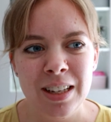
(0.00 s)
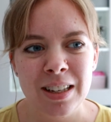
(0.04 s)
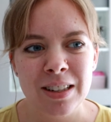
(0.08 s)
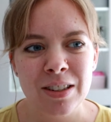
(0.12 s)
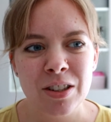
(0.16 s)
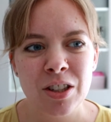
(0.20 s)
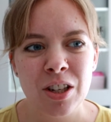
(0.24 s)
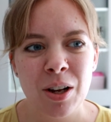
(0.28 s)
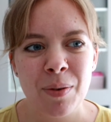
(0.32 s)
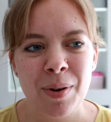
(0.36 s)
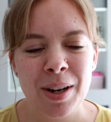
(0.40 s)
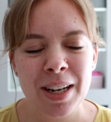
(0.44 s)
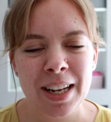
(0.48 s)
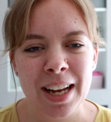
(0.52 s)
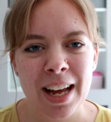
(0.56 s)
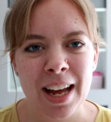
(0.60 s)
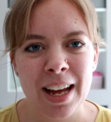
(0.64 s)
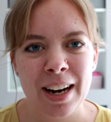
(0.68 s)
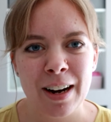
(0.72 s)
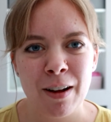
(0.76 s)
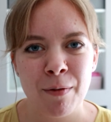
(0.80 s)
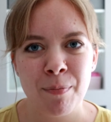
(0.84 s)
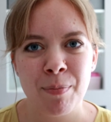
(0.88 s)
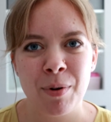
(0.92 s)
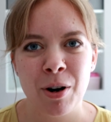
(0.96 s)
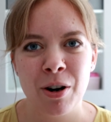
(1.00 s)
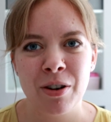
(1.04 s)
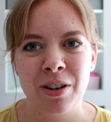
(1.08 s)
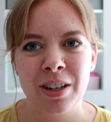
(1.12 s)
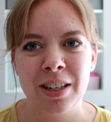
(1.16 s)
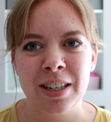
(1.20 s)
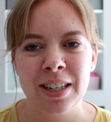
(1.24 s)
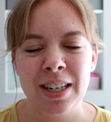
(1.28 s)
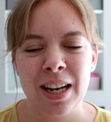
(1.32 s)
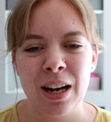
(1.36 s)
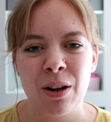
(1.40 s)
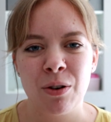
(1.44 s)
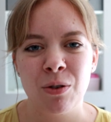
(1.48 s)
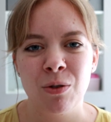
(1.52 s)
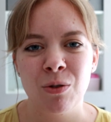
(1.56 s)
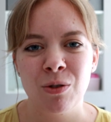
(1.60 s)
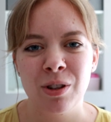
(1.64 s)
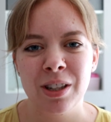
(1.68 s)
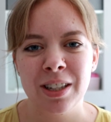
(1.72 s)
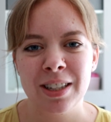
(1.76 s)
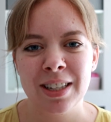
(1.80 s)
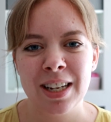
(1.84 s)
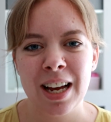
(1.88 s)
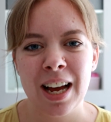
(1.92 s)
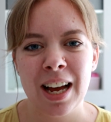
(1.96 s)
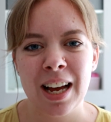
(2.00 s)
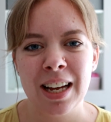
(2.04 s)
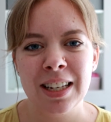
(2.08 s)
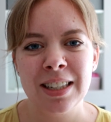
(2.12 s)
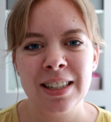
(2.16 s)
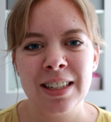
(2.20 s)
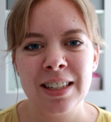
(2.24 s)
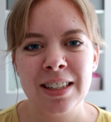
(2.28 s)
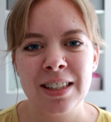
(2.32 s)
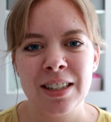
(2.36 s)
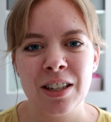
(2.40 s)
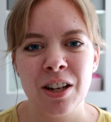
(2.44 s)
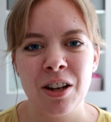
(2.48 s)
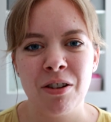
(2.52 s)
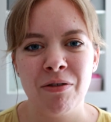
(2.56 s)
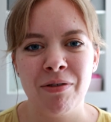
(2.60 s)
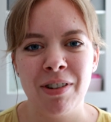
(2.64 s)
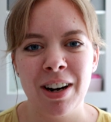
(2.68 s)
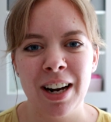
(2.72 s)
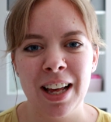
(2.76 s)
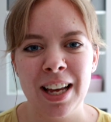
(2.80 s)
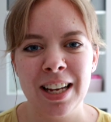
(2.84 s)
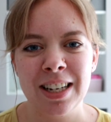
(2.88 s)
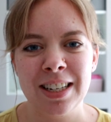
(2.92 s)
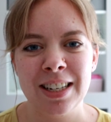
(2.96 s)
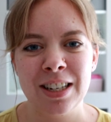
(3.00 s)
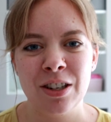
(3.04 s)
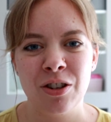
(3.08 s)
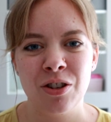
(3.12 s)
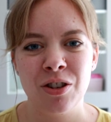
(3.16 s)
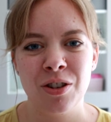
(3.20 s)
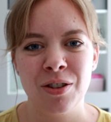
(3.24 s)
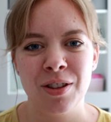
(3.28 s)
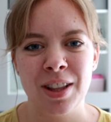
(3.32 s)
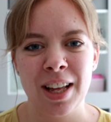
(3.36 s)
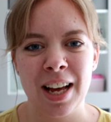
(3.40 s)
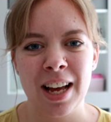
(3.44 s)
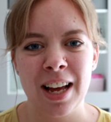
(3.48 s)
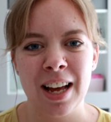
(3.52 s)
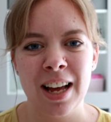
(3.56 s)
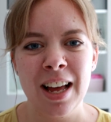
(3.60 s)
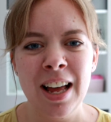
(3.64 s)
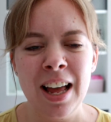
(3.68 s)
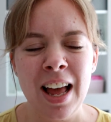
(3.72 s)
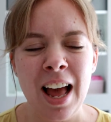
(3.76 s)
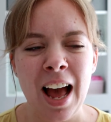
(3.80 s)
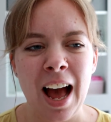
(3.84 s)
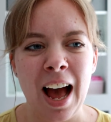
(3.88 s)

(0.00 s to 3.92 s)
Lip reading: So again, I've broken down all the tasks related to that,